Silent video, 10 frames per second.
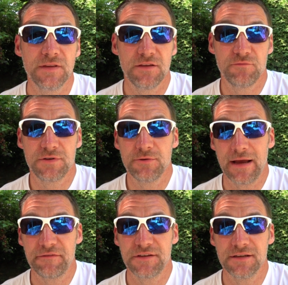You do
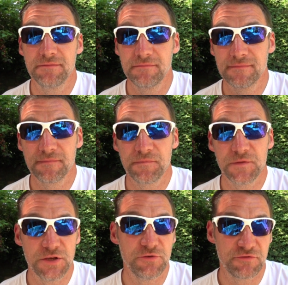have to
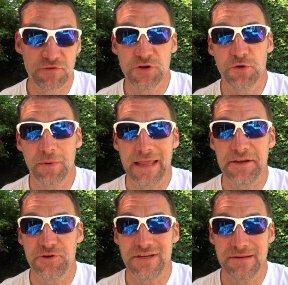use renewable
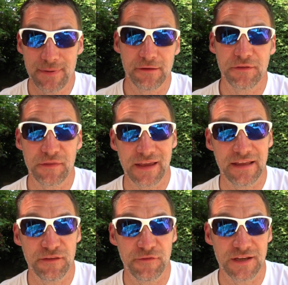energy to build the
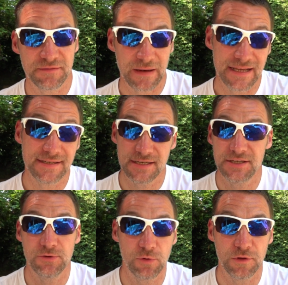thing in the first place, and to
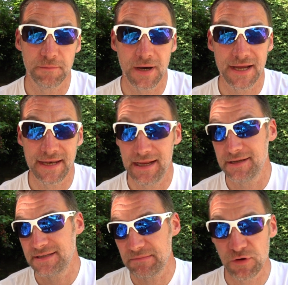do all the mining
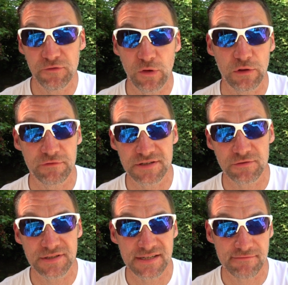and to move all the
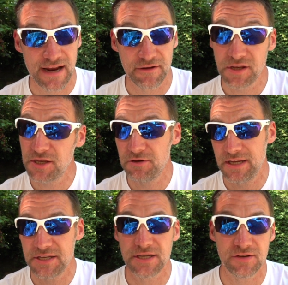resources around, and you
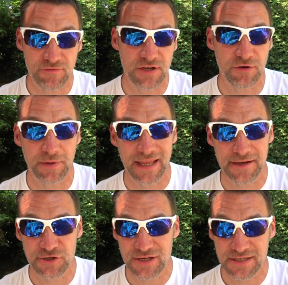need to use renewable
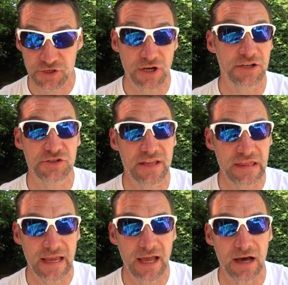energy to charge the
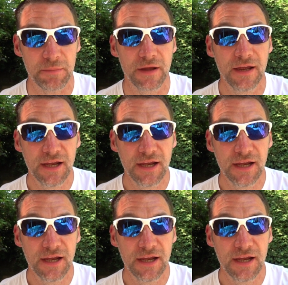thing up.